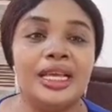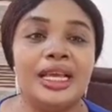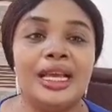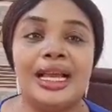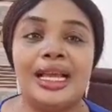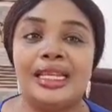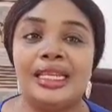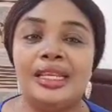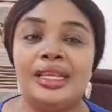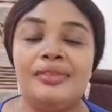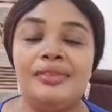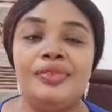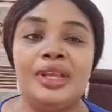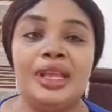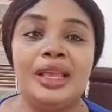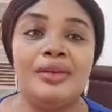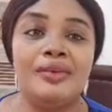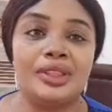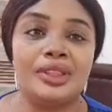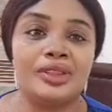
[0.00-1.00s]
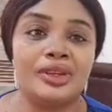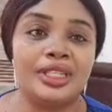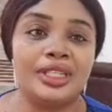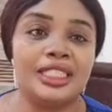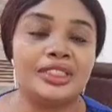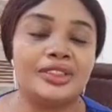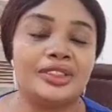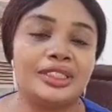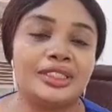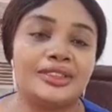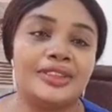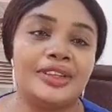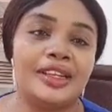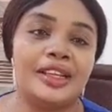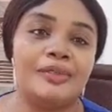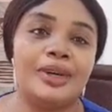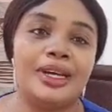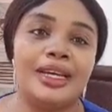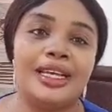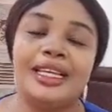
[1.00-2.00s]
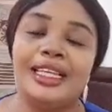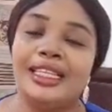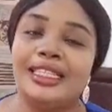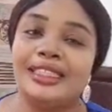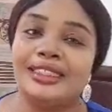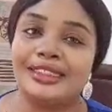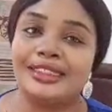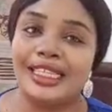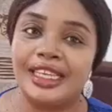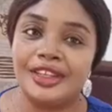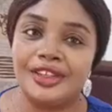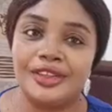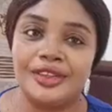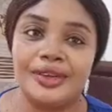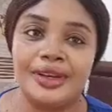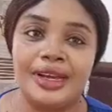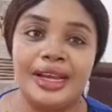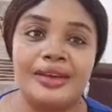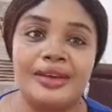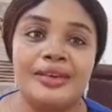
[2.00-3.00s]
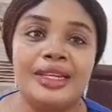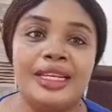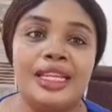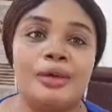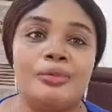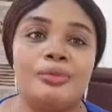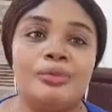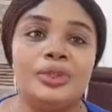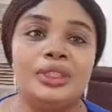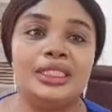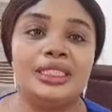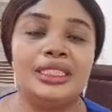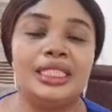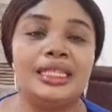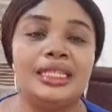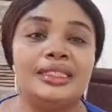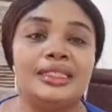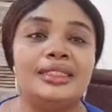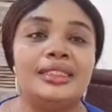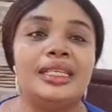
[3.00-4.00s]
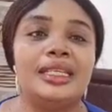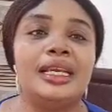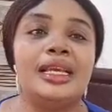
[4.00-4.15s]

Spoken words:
And if you're a returning subscriber, thank you. I really appreciate.